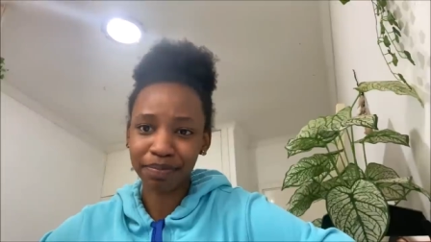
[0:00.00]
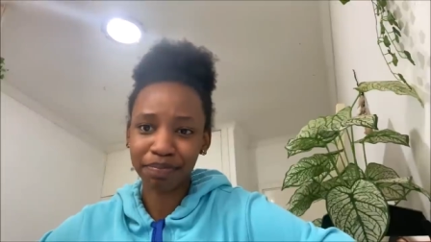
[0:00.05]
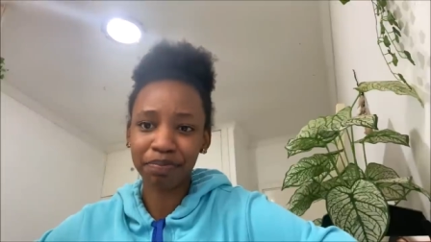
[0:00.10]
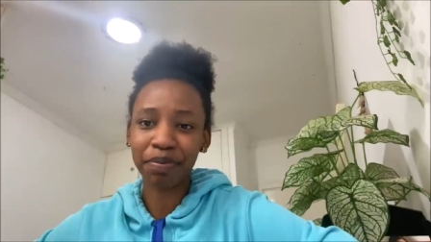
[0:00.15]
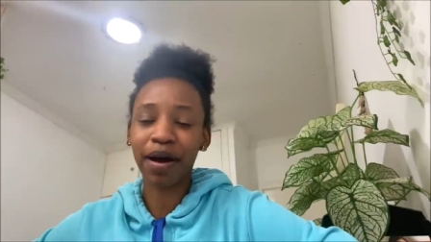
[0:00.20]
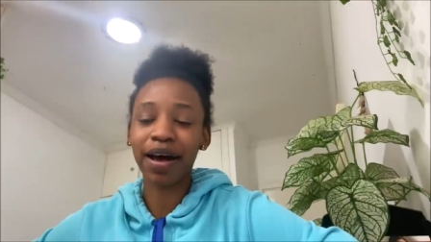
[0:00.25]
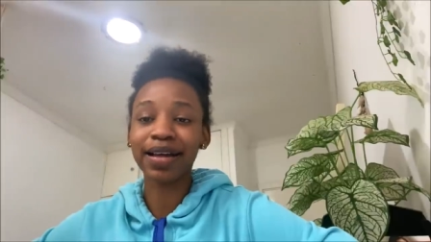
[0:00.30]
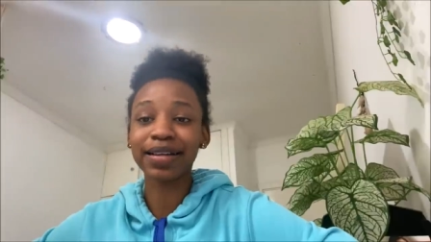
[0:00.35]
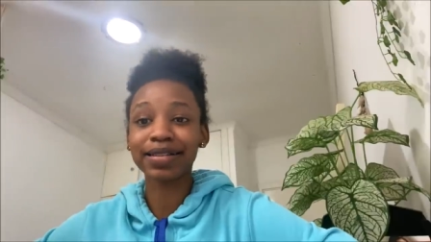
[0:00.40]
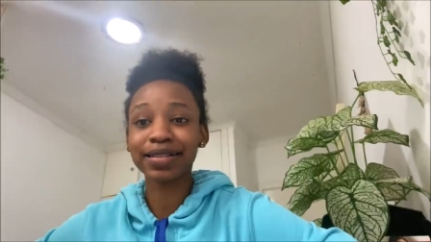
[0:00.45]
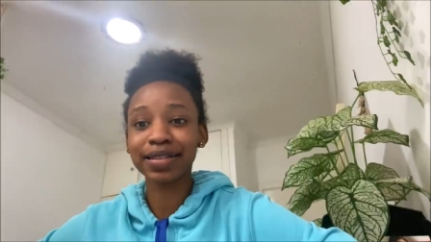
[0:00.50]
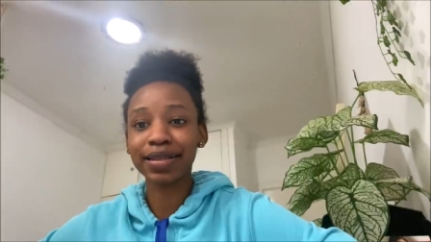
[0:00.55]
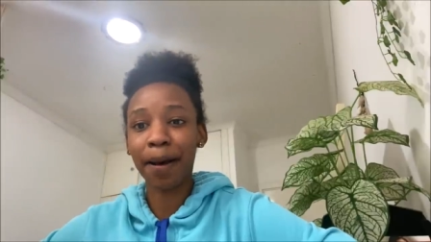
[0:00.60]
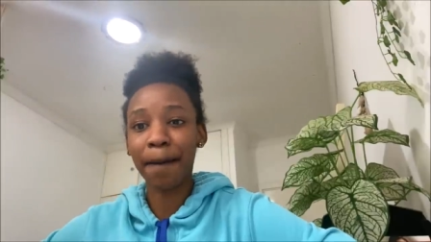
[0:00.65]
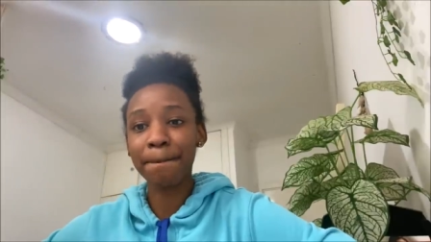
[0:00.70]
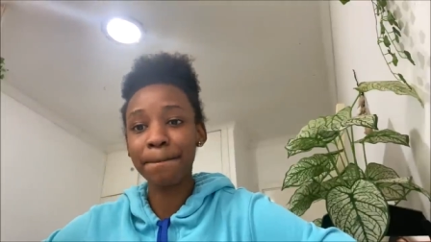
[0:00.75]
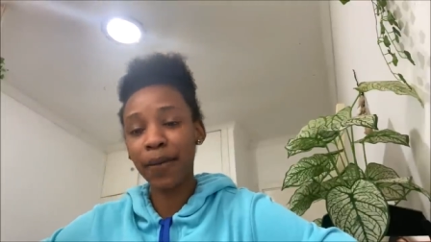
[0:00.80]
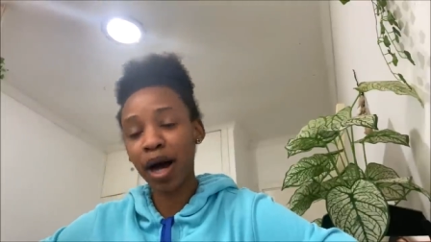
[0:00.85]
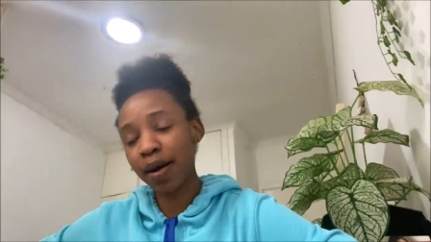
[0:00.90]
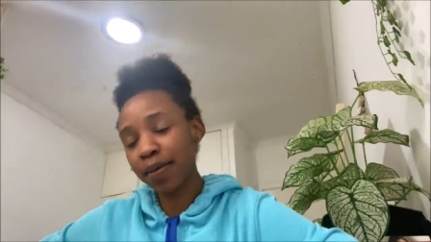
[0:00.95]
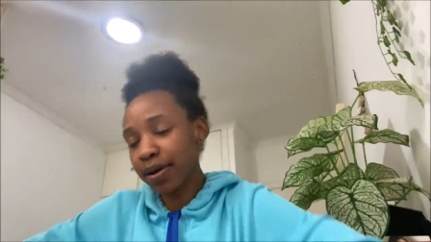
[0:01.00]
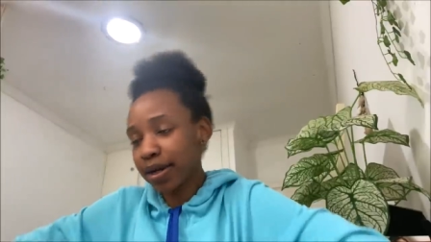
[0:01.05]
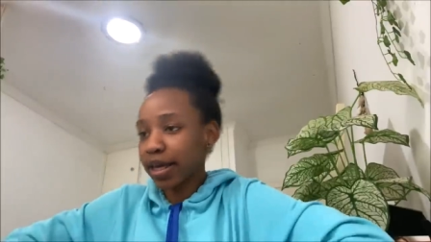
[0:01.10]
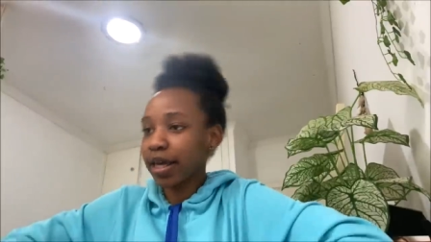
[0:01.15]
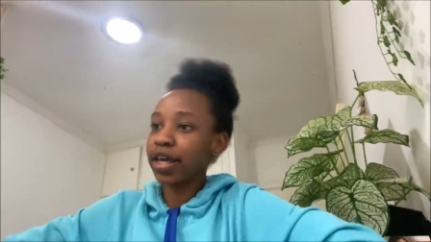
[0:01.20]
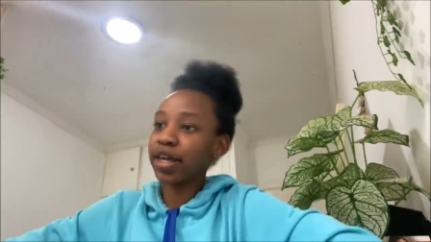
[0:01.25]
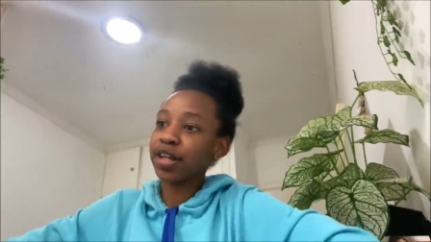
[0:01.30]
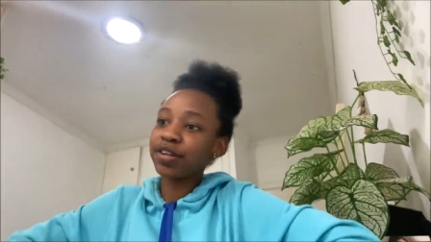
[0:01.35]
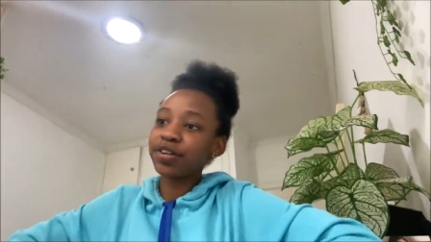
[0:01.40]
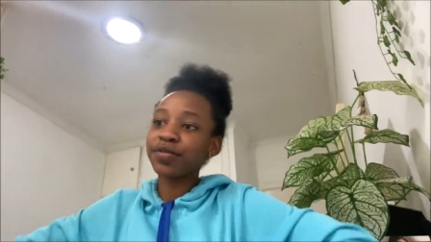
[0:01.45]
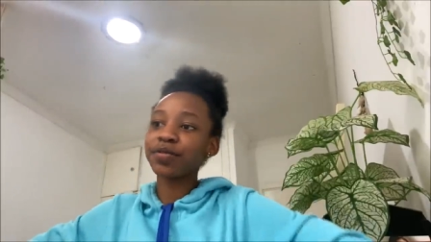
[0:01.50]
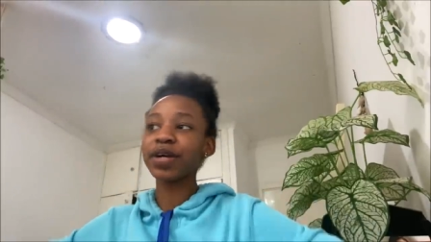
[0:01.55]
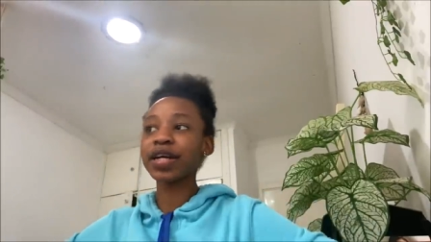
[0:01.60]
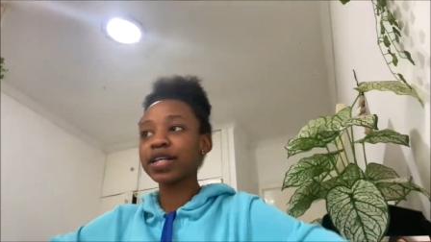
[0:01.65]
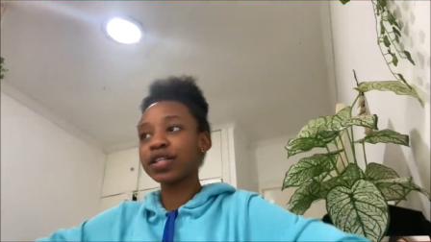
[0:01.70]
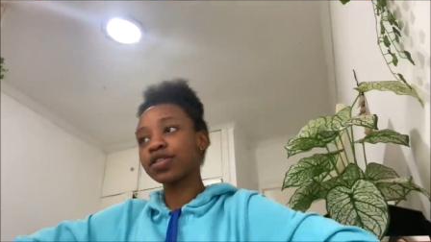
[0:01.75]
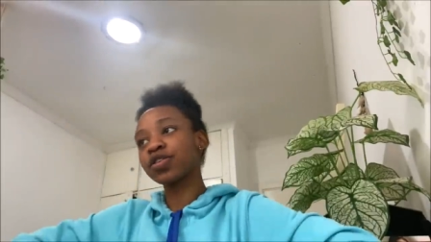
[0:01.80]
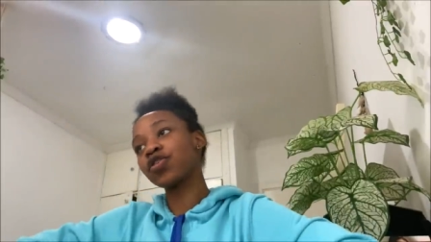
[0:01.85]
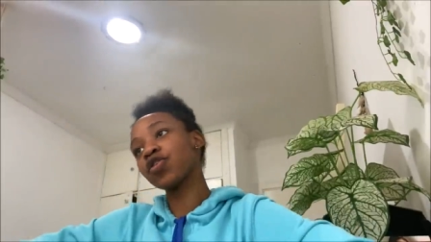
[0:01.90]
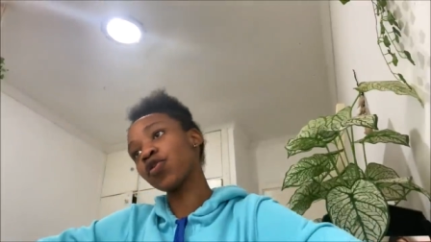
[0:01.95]
but mama ain't
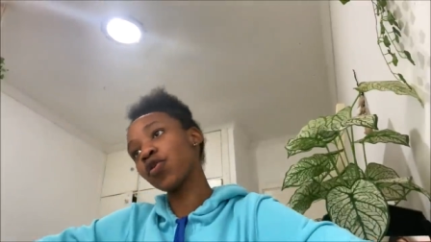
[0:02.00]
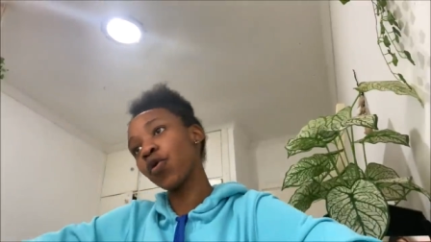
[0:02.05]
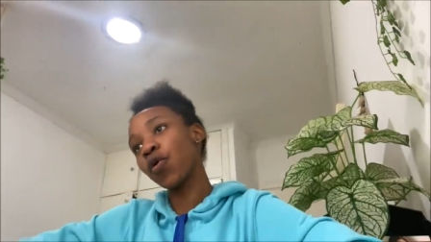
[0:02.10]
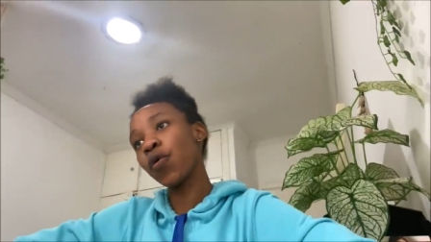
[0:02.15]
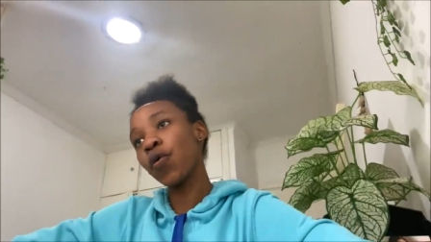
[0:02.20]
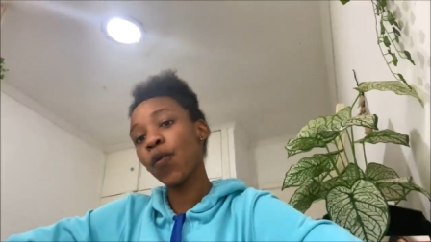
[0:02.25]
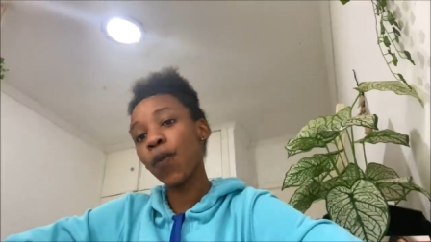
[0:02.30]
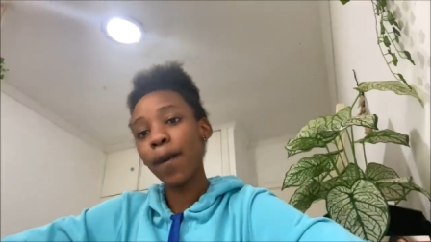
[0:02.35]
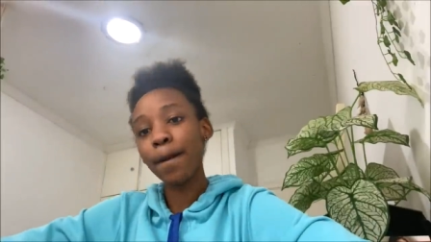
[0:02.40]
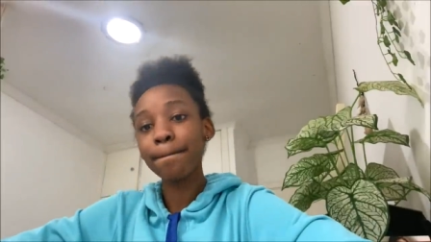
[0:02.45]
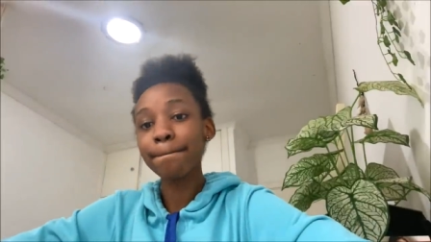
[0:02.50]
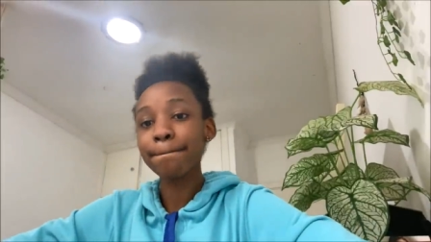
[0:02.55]
raised no